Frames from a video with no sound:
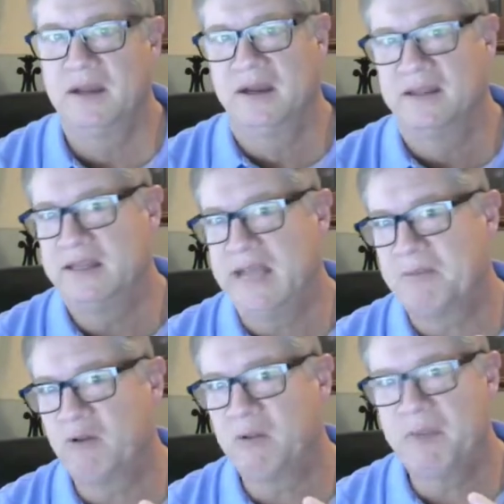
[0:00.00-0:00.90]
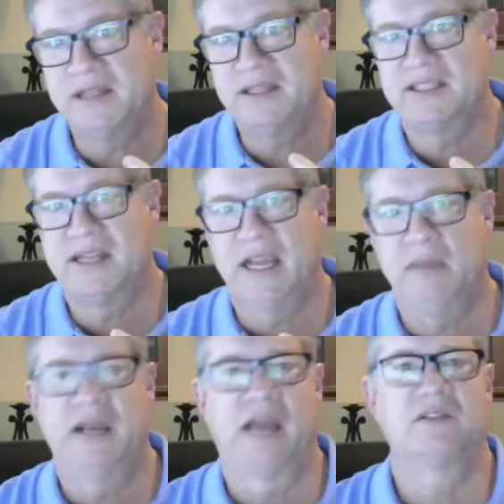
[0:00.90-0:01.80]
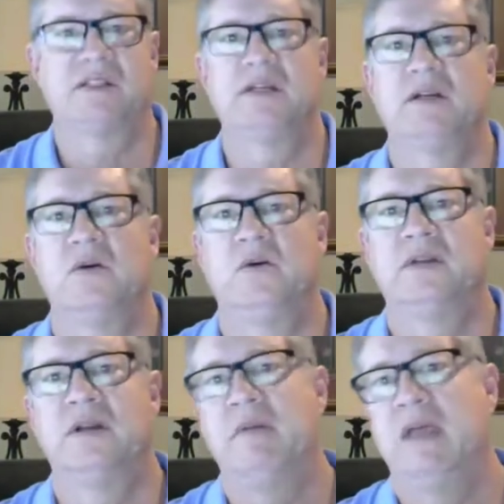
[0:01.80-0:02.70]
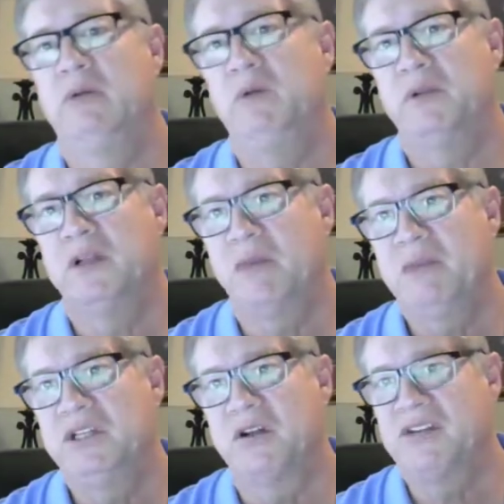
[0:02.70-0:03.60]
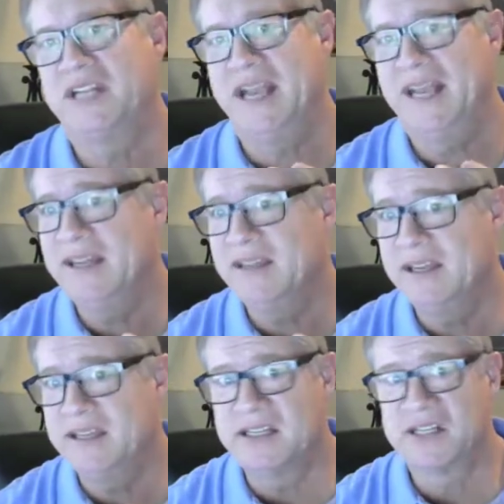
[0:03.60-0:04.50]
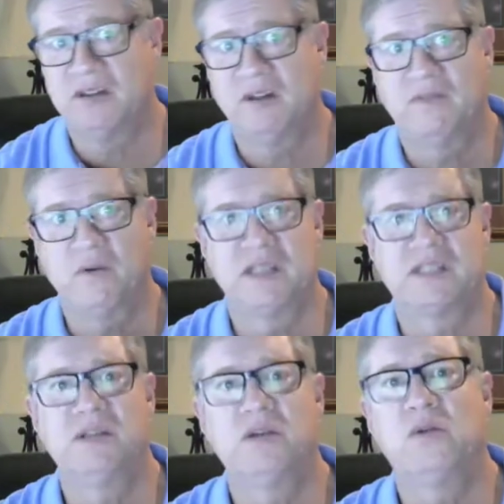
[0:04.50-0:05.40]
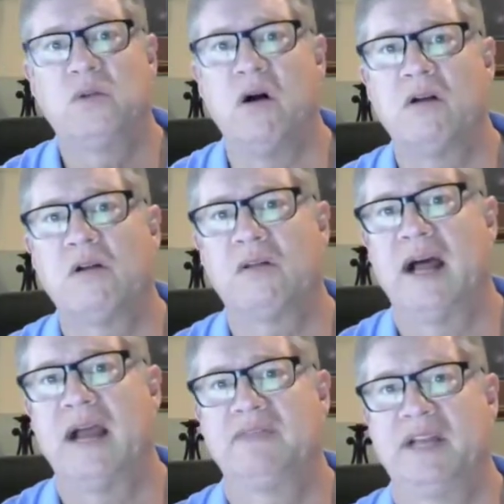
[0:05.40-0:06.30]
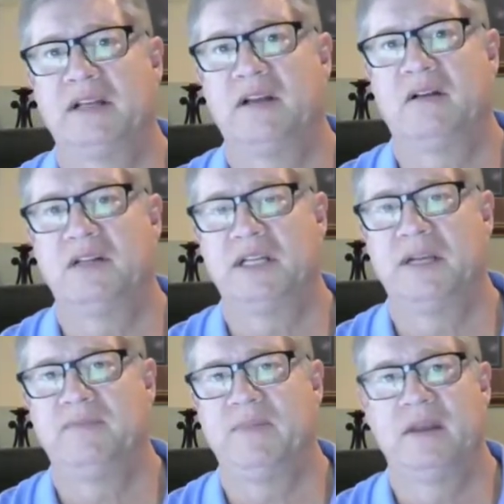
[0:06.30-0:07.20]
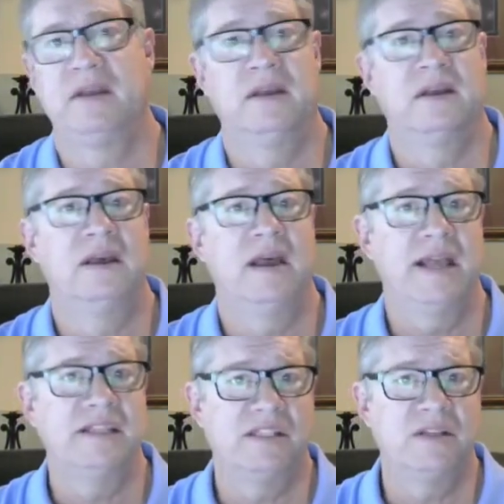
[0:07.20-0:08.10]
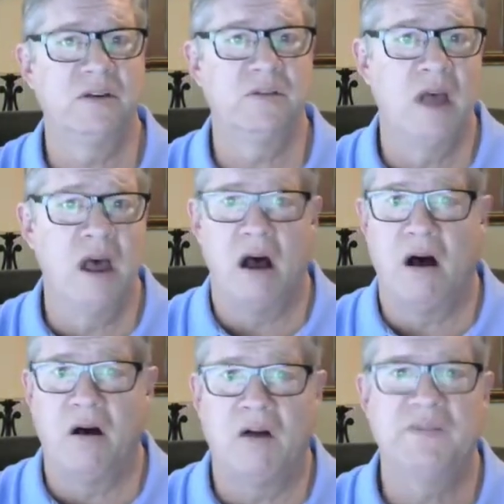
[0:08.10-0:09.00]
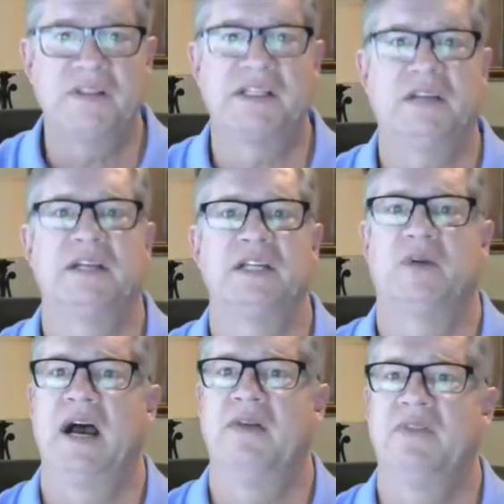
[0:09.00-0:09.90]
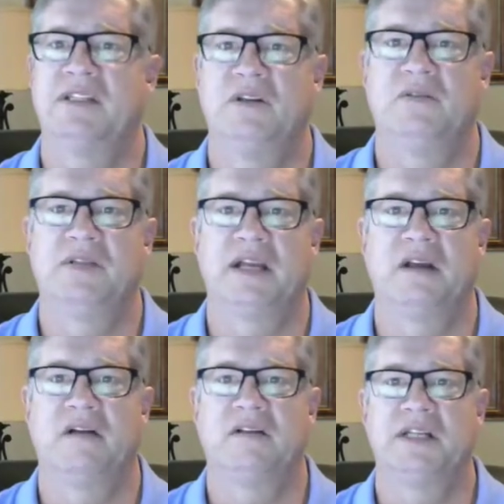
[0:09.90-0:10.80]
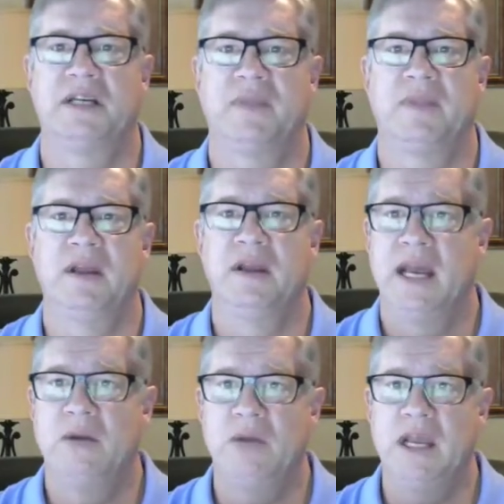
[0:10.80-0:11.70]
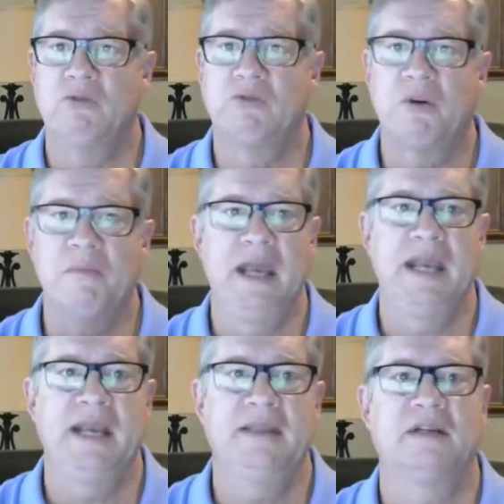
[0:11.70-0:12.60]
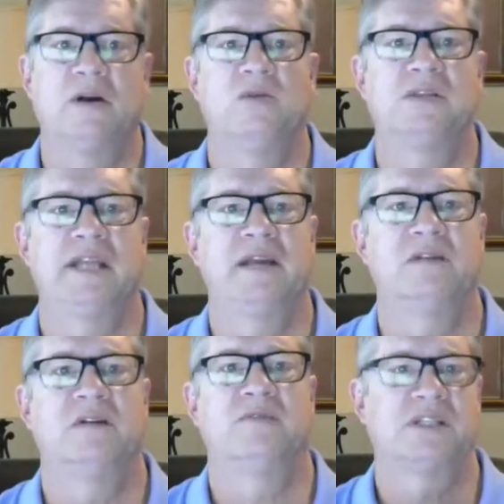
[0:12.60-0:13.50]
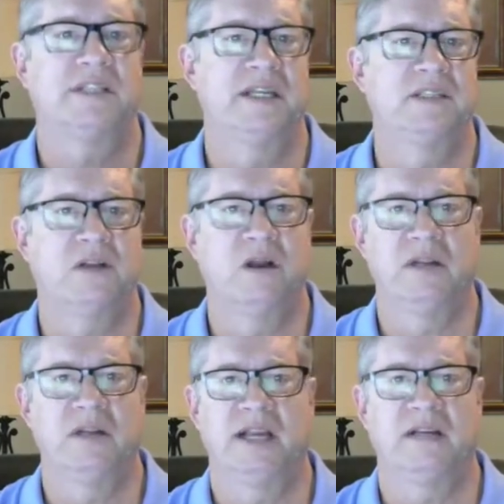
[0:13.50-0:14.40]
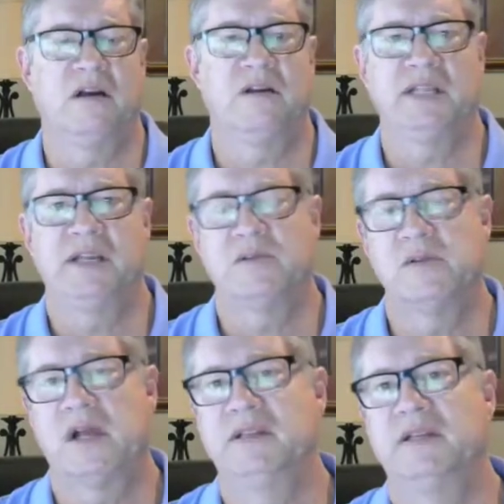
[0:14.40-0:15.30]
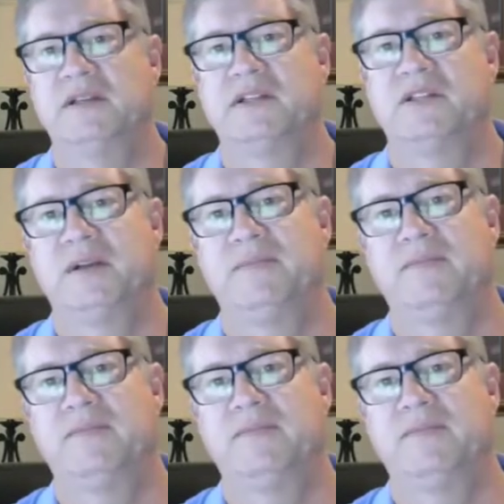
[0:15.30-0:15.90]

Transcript: The name will remain the same, NanoSlic Gold, and we will not be charging anything additional for this new longer life technology. And soon, all facilities will have this new technology, and it will remain the gold standard for stencil coating technology throughout the industry.